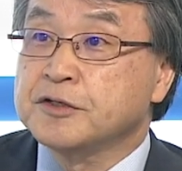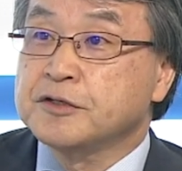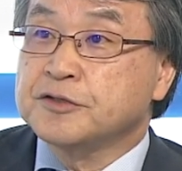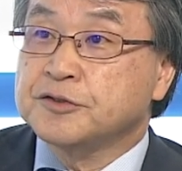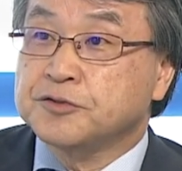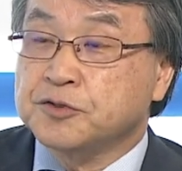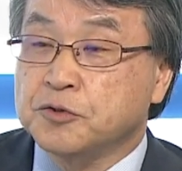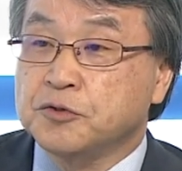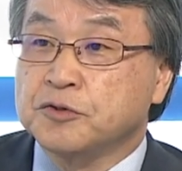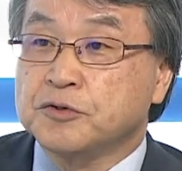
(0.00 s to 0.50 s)

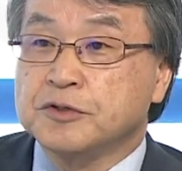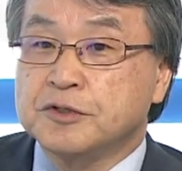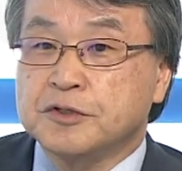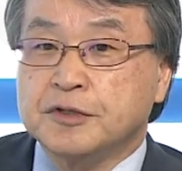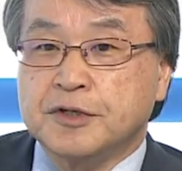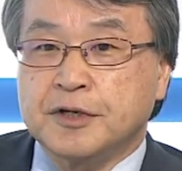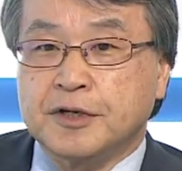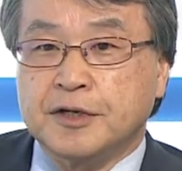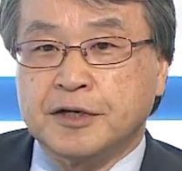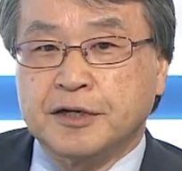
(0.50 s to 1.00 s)
So
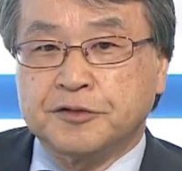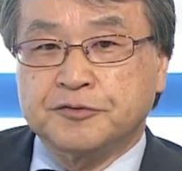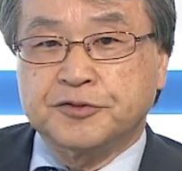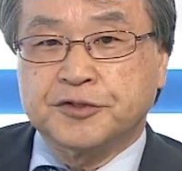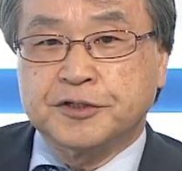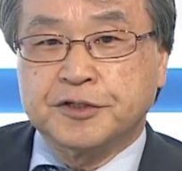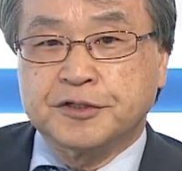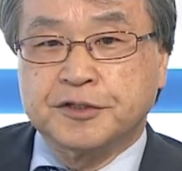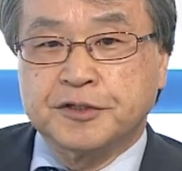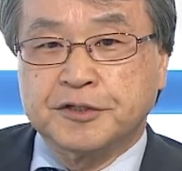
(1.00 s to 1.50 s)

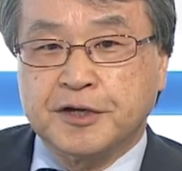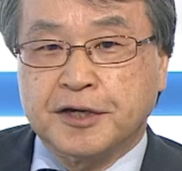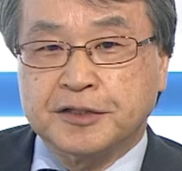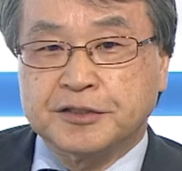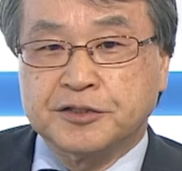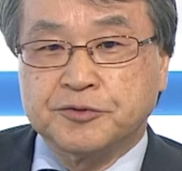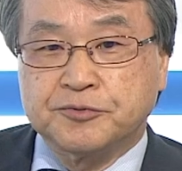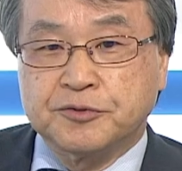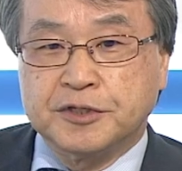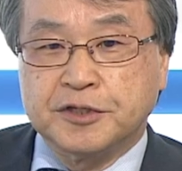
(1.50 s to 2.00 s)
actually the
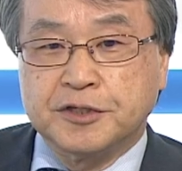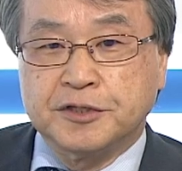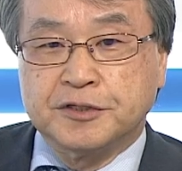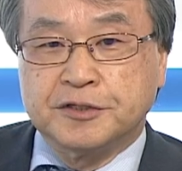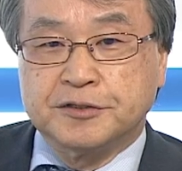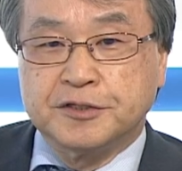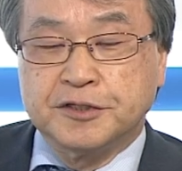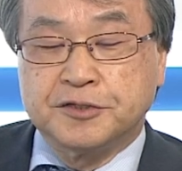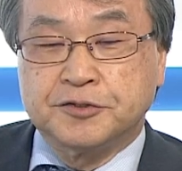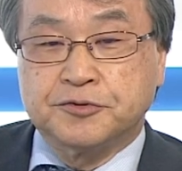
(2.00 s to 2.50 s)

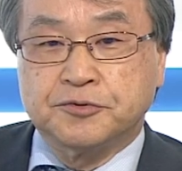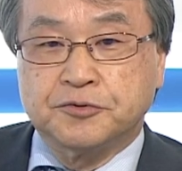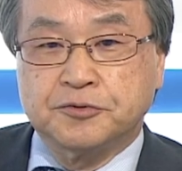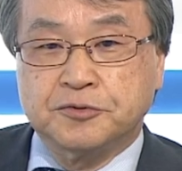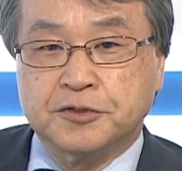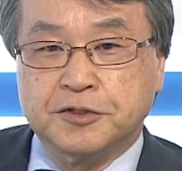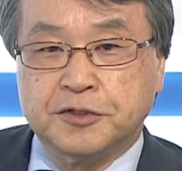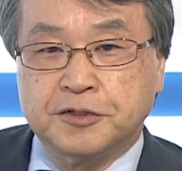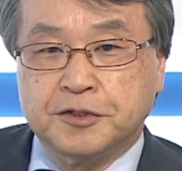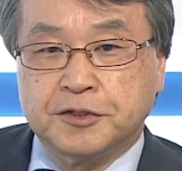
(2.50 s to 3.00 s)
ITU-T need
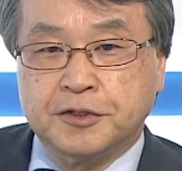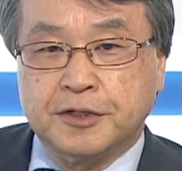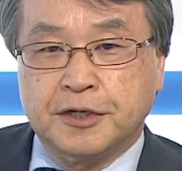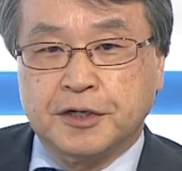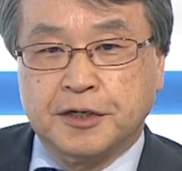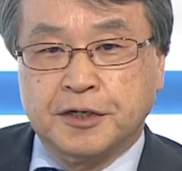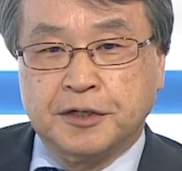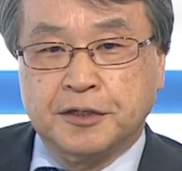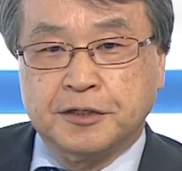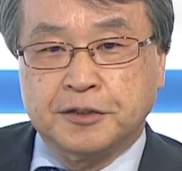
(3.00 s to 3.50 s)
to
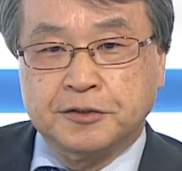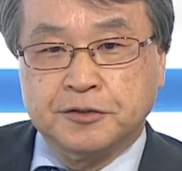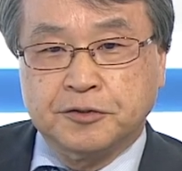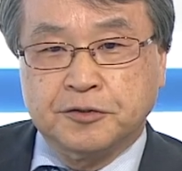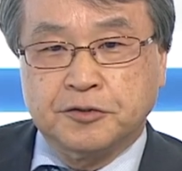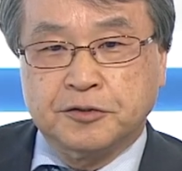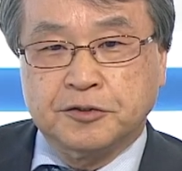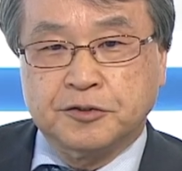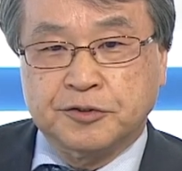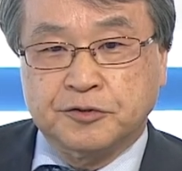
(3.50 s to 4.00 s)

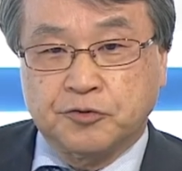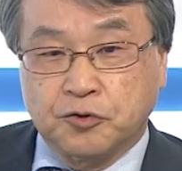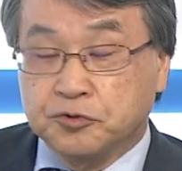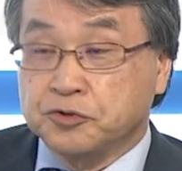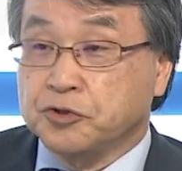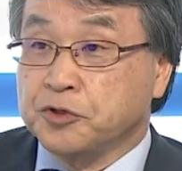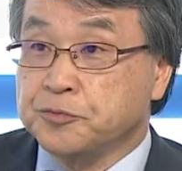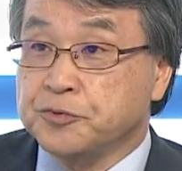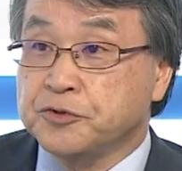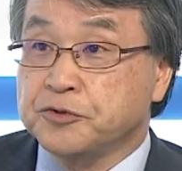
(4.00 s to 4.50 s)

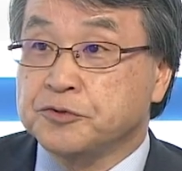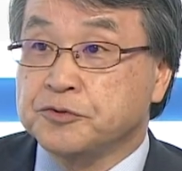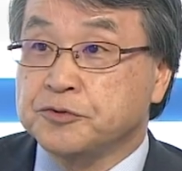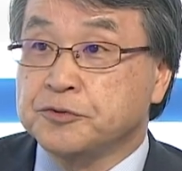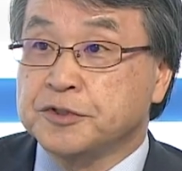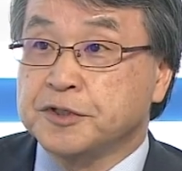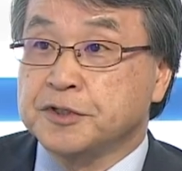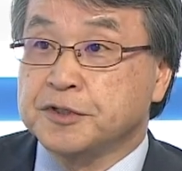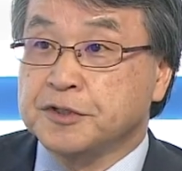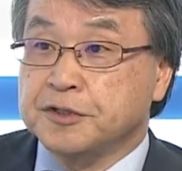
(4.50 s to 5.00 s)
contribute
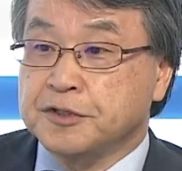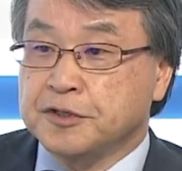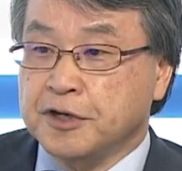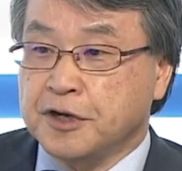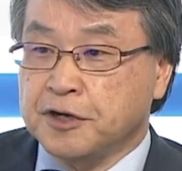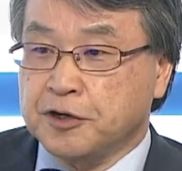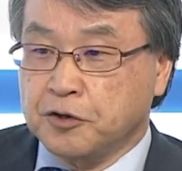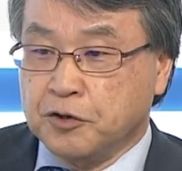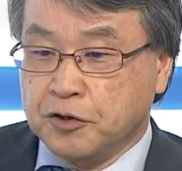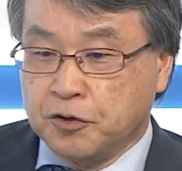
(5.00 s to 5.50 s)
to the
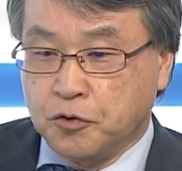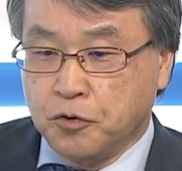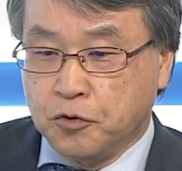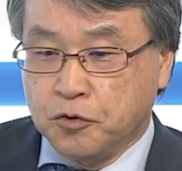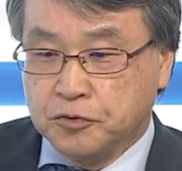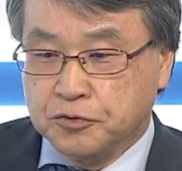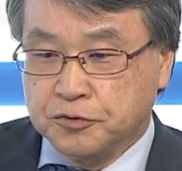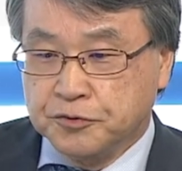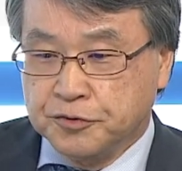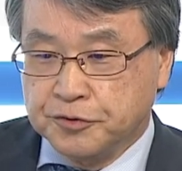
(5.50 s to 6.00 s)

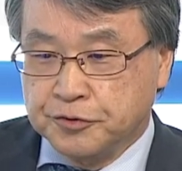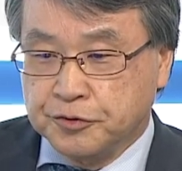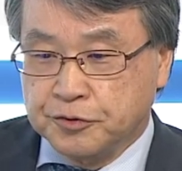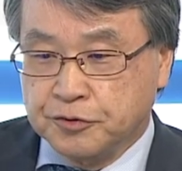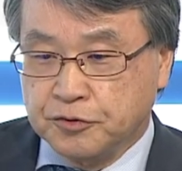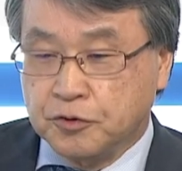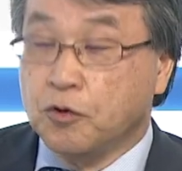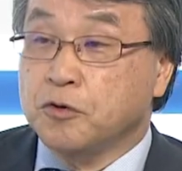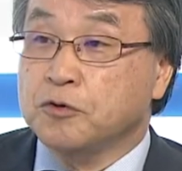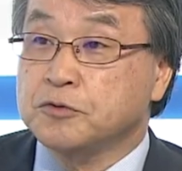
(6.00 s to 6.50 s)
whole
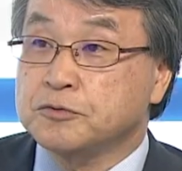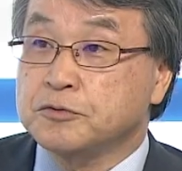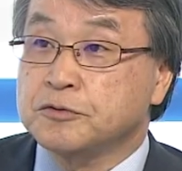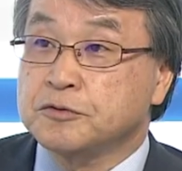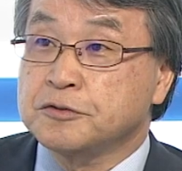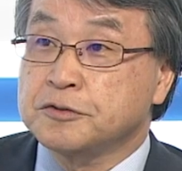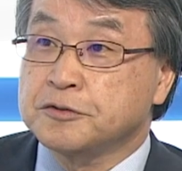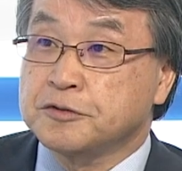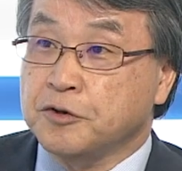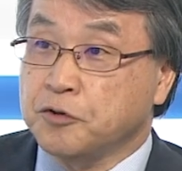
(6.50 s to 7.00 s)
goal,
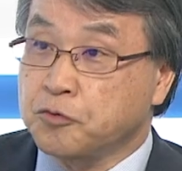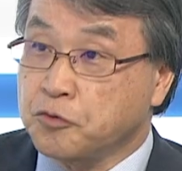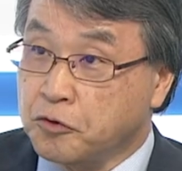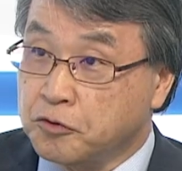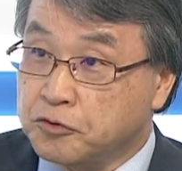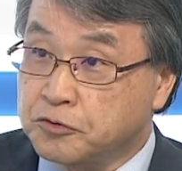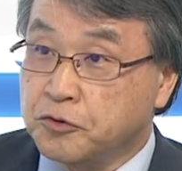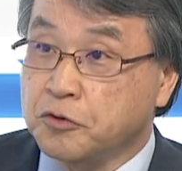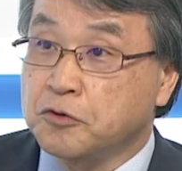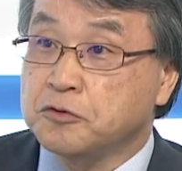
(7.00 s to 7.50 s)
a
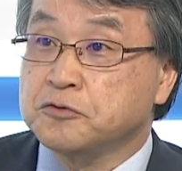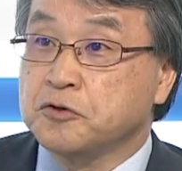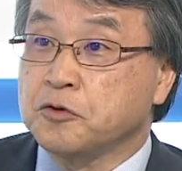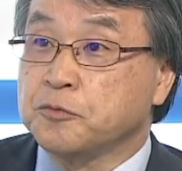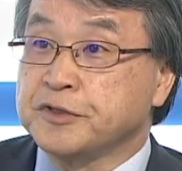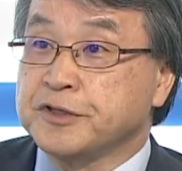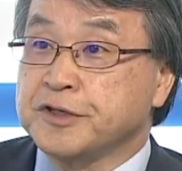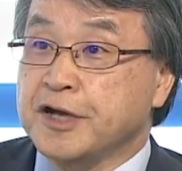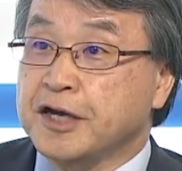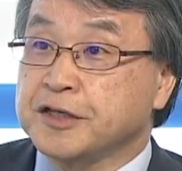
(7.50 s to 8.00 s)
whole role
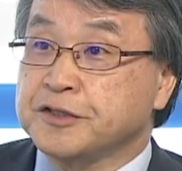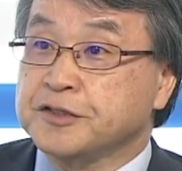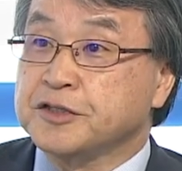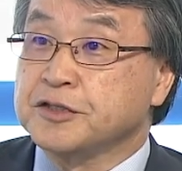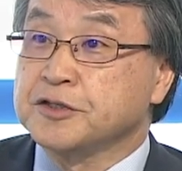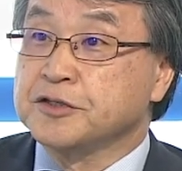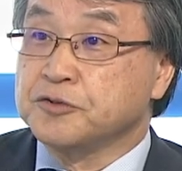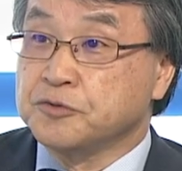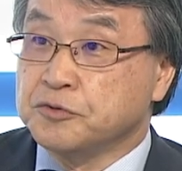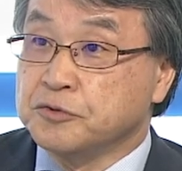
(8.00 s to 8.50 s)
of the
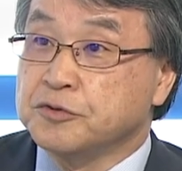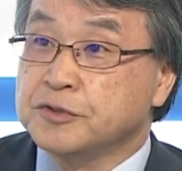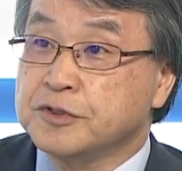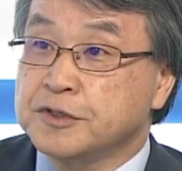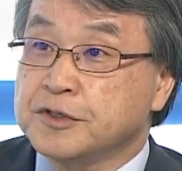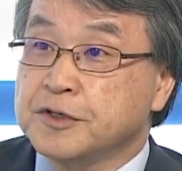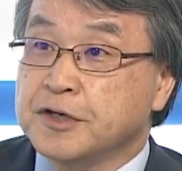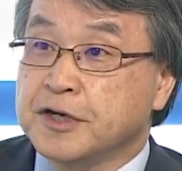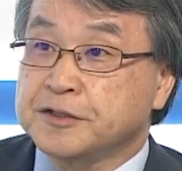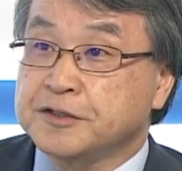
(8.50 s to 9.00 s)
ITU.
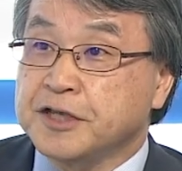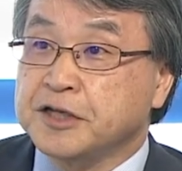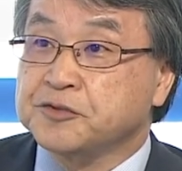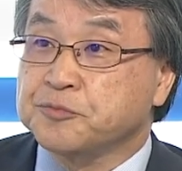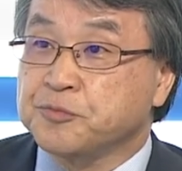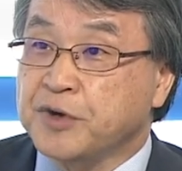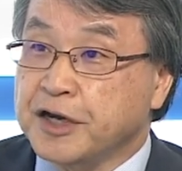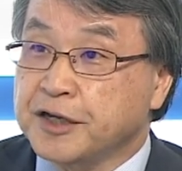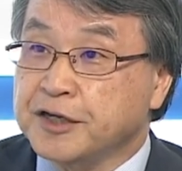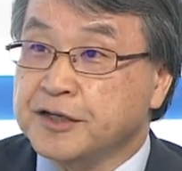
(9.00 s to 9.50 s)
That's
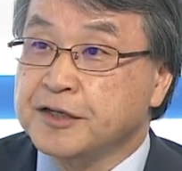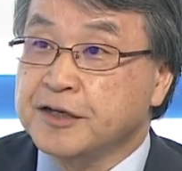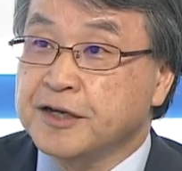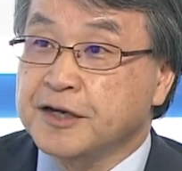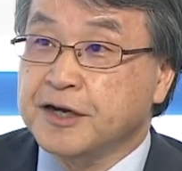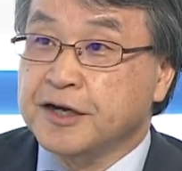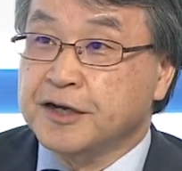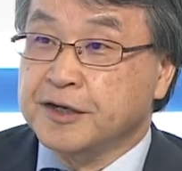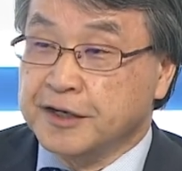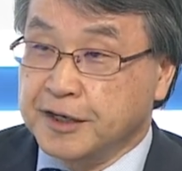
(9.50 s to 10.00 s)
my
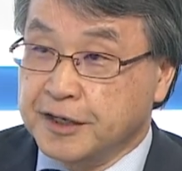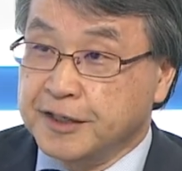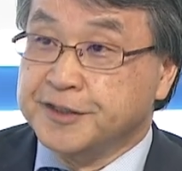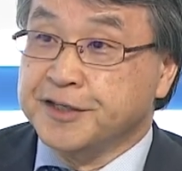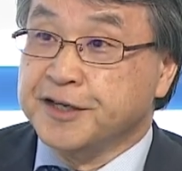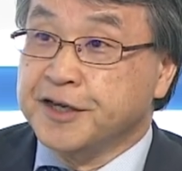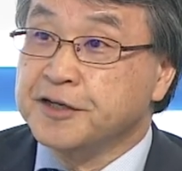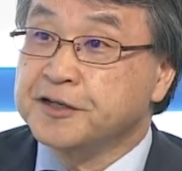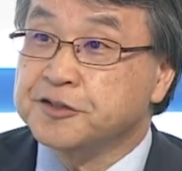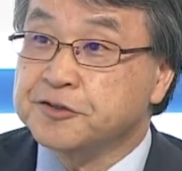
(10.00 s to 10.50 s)

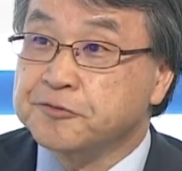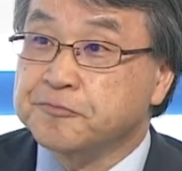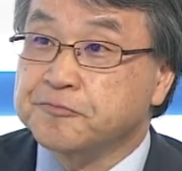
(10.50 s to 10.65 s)
idea.